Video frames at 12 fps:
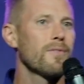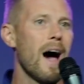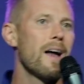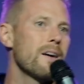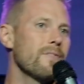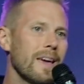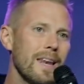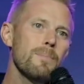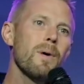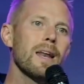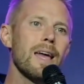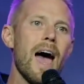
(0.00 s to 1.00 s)
God. If
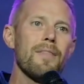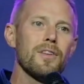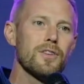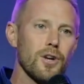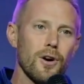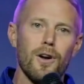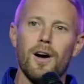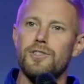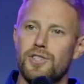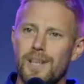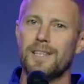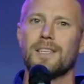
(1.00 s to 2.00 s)
anybody had the dirt on
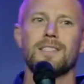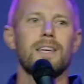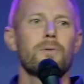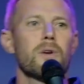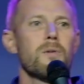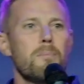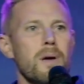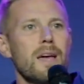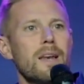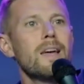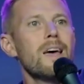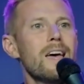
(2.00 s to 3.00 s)
Jesus, it would have
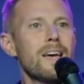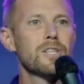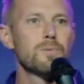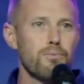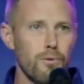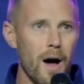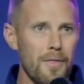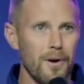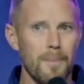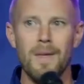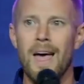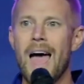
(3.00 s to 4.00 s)
been his
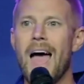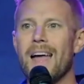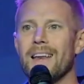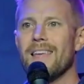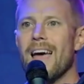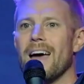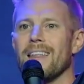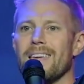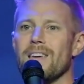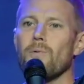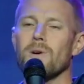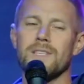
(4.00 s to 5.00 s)
brother. And yet
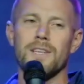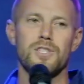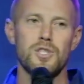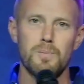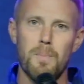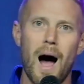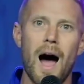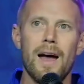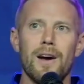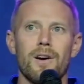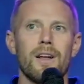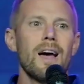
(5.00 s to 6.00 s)
he was
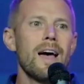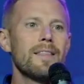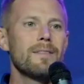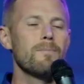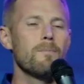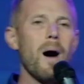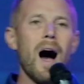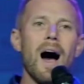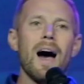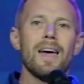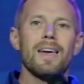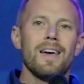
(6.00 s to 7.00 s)
inspired
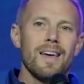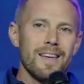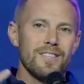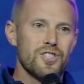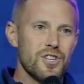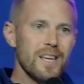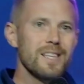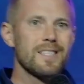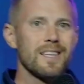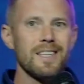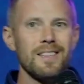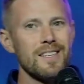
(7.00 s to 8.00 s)
by
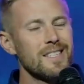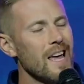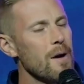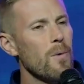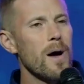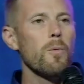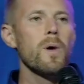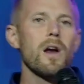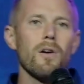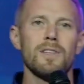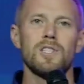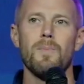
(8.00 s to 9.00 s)
Jesus in the same way we
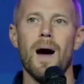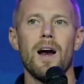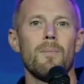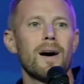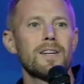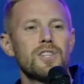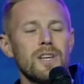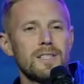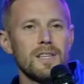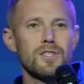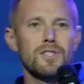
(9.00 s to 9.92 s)
are inspired by Jesus,